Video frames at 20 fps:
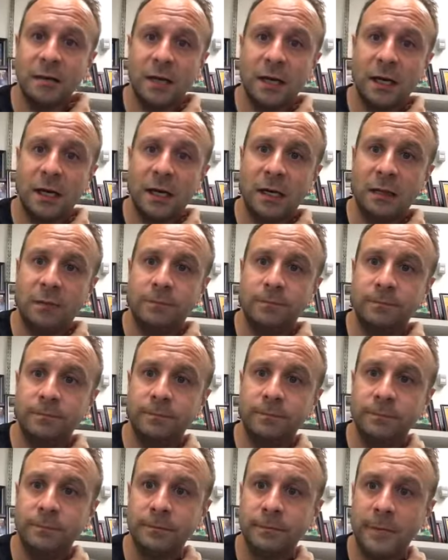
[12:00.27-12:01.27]

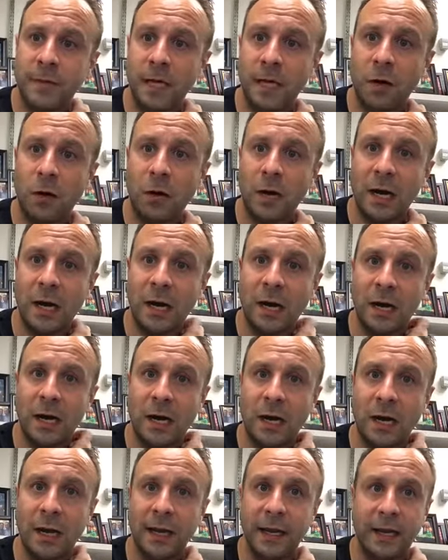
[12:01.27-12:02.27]

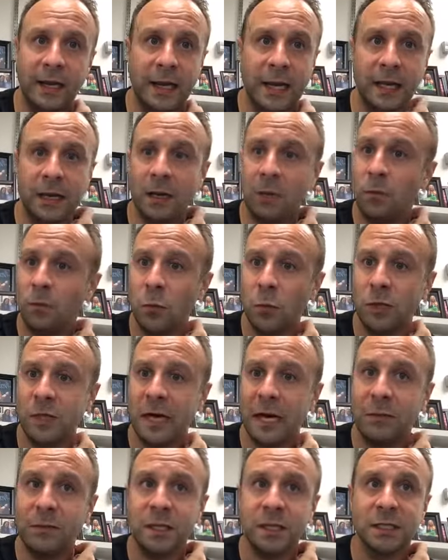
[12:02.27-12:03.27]
I got a couple more
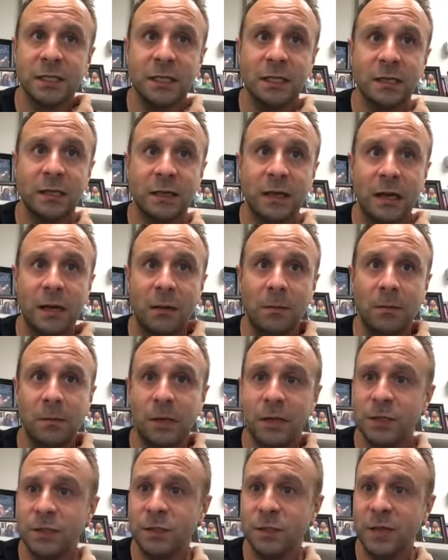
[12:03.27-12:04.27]
topics I'm
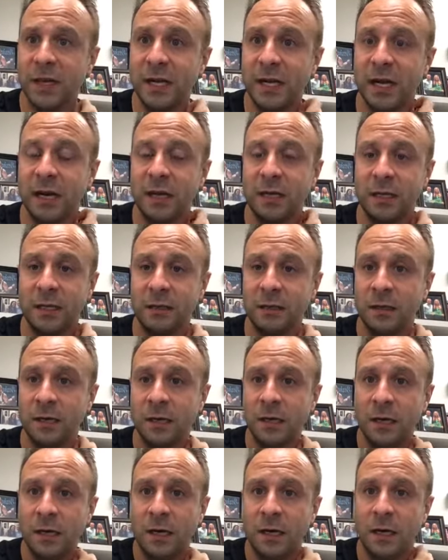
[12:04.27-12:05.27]
going to speak on, and
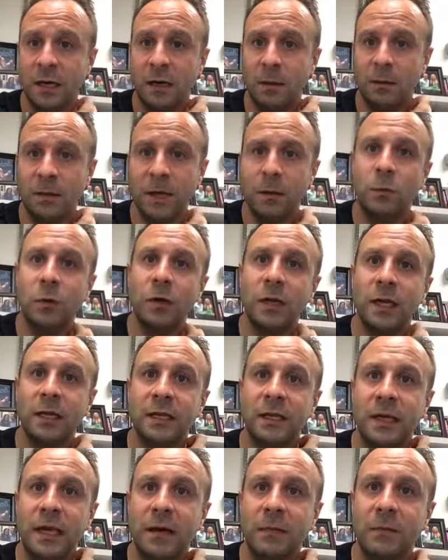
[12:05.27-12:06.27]
then we'll get
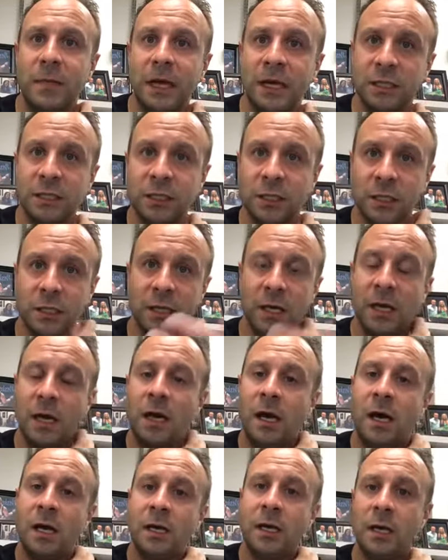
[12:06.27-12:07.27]
to them. Actually,
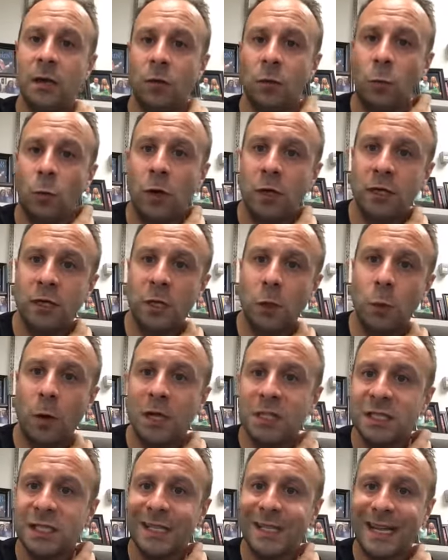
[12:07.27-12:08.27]
the one
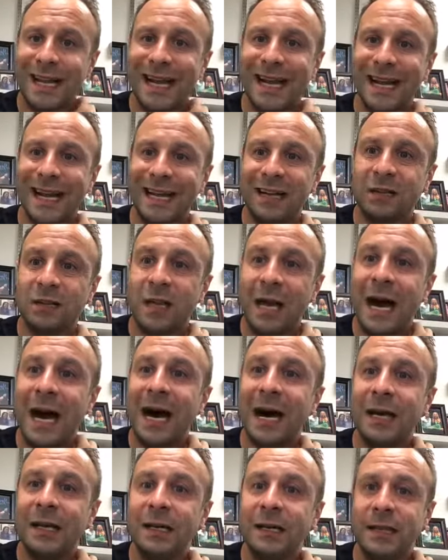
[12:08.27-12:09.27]
question that I get a
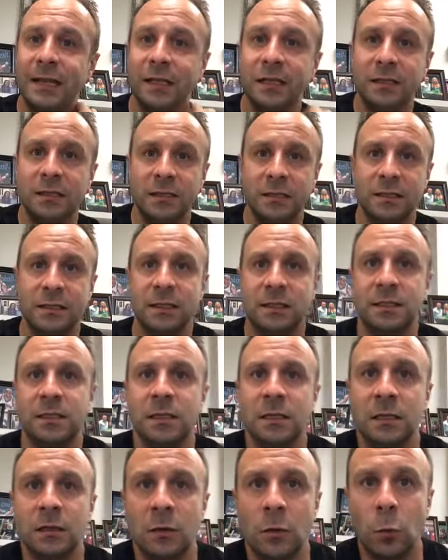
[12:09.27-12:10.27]
lot
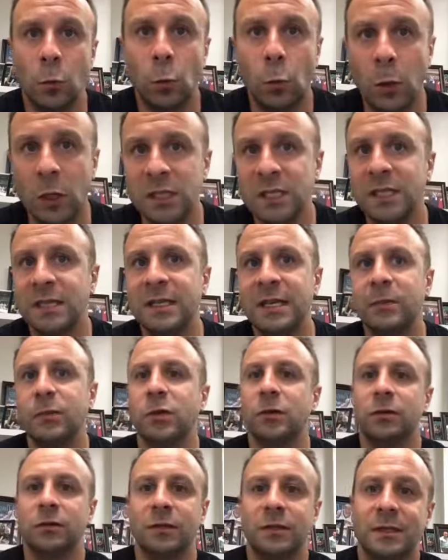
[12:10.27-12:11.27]
is, what's a
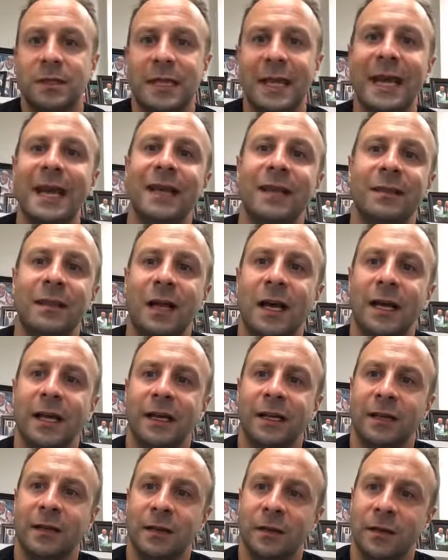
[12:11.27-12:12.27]
typical day like
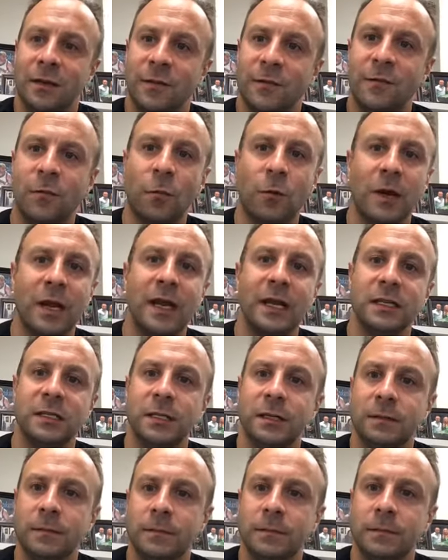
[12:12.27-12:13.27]
for an agent?